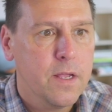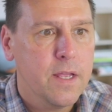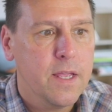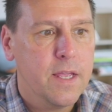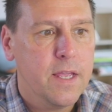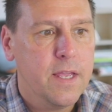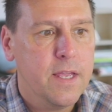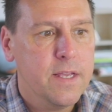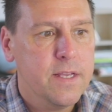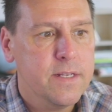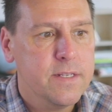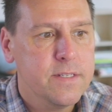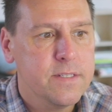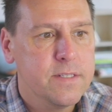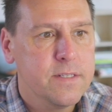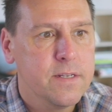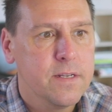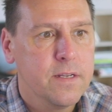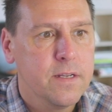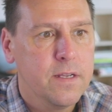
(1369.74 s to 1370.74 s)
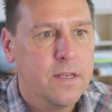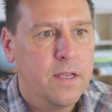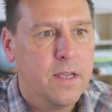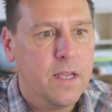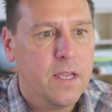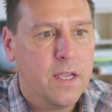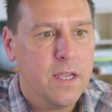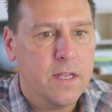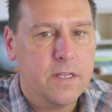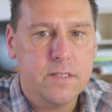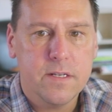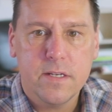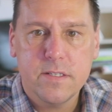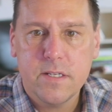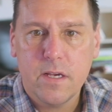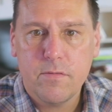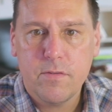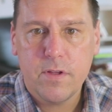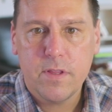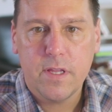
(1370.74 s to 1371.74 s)
is it
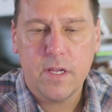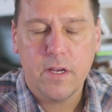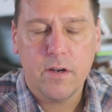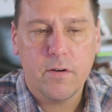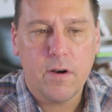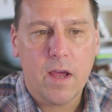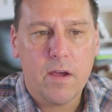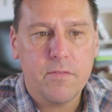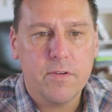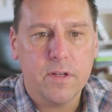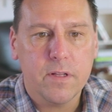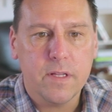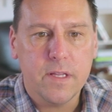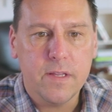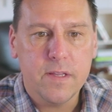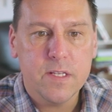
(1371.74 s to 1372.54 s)
does everything graphically.